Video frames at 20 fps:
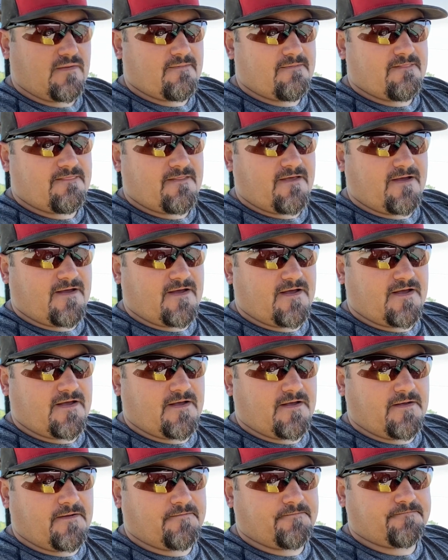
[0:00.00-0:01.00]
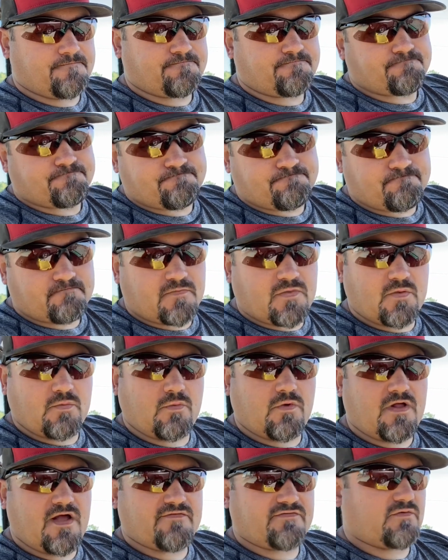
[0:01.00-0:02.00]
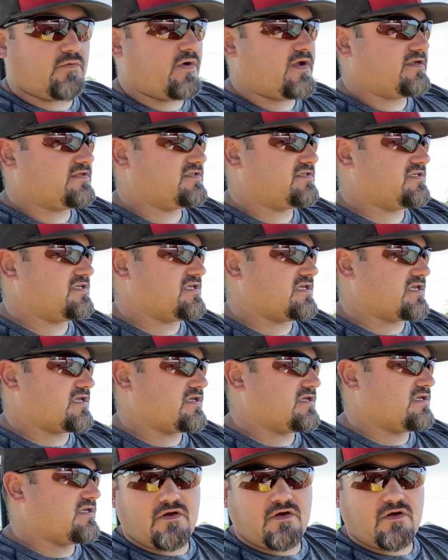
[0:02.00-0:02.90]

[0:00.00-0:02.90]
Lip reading: We'll have to wait and see.